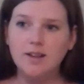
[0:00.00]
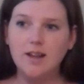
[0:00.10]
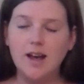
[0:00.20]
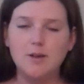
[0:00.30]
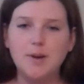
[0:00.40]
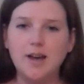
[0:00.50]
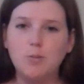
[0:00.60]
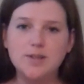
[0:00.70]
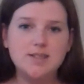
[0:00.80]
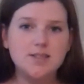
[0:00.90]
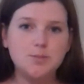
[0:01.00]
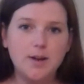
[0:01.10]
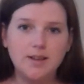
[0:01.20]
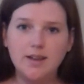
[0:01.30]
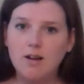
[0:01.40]
I wasn't
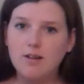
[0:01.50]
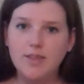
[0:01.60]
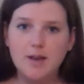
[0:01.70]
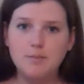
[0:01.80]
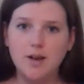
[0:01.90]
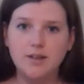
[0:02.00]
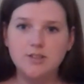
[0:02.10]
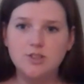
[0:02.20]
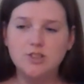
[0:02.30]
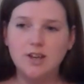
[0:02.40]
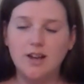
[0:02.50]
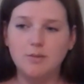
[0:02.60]
swelling all that much.